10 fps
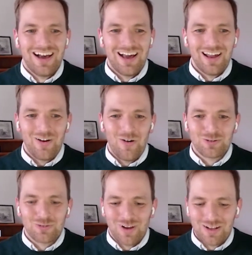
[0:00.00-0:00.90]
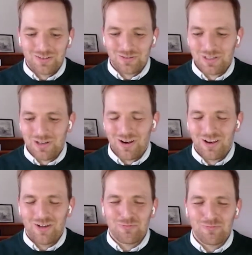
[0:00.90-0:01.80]
I also like to hear a
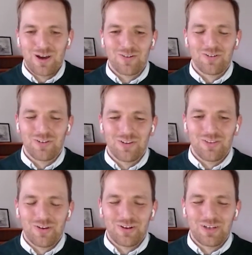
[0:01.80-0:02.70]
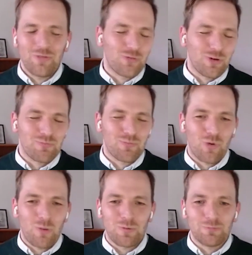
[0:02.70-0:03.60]
lot about the different
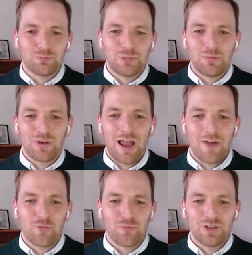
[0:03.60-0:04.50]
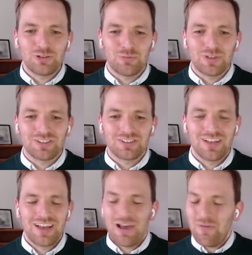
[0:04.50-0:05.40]
problems people have with measurements.